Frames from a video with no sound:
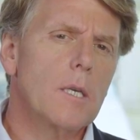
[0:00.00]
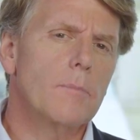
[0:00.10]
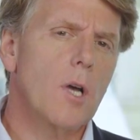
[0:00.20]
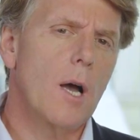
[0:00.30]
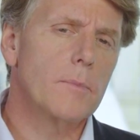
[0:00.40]

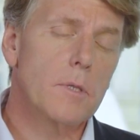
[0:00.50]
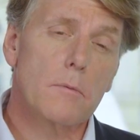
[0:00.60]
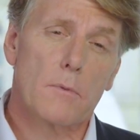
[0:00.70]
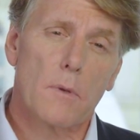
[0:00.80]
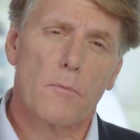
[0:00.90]

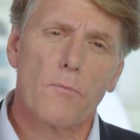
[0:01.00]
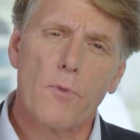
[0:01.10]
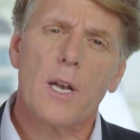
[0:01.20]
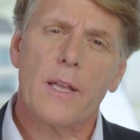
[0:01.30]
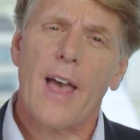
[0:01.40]
Sometimes,
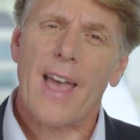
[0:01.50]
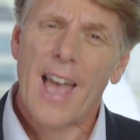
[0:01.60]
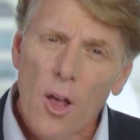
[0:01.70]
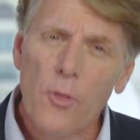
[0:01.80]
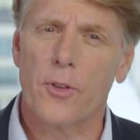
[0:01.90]
really, their
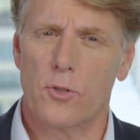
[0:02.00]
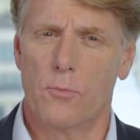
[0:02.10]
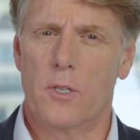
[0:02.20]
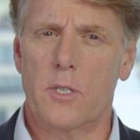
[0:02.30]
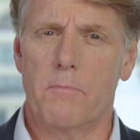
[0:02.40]
health is
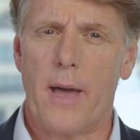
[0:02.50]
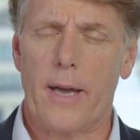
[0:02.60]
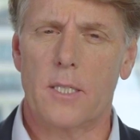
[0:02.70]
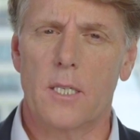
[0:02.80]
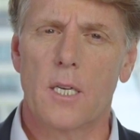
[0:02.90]
almost
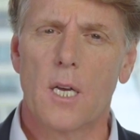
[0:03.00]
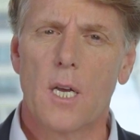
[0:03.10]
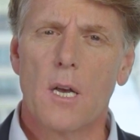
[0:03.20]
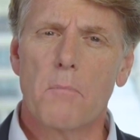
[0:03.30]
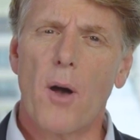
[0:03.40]
impacted
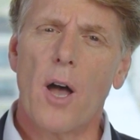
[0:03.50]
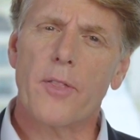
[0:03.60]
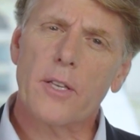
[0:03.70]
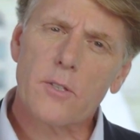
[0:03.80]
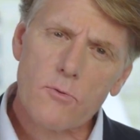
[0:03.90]

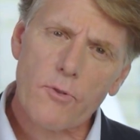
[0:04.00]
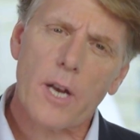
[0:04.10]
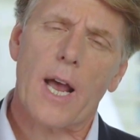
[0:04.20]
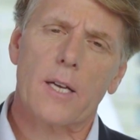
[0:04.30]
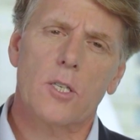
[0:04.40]
by these
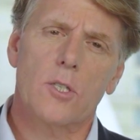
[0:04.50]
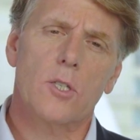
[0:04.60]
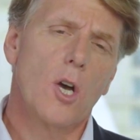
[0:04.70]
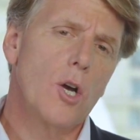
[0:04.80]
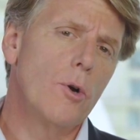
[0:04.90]
threat
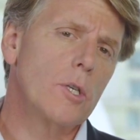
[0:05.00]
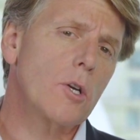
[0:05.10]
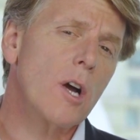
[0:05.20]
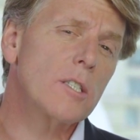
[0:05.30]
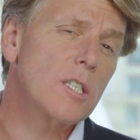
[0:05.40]
actors who are
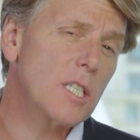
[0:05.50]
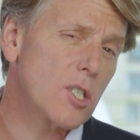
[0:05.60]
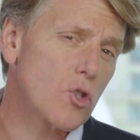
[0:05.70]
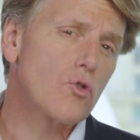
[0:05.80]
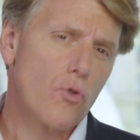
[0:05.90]
trying to
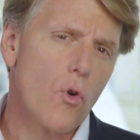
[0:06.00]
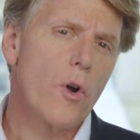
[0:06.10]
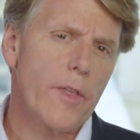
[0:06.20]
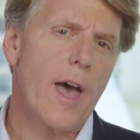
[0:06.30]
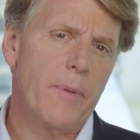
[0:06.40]

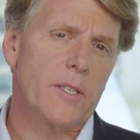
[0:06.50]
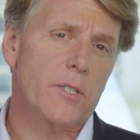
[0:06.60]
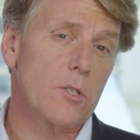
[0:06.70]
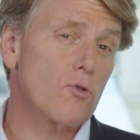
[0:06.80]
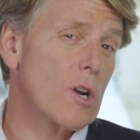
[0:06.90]
destroy their
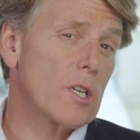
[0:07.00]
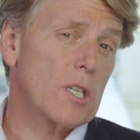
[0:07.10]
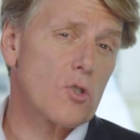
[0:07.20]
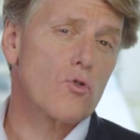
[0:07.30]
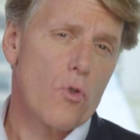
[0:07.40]
business, trying to
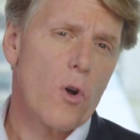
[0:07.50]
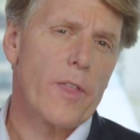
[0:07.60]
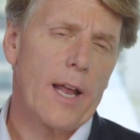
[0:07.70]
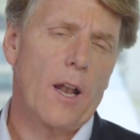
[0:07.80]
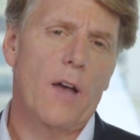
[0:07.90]

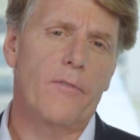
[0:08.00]
destroy their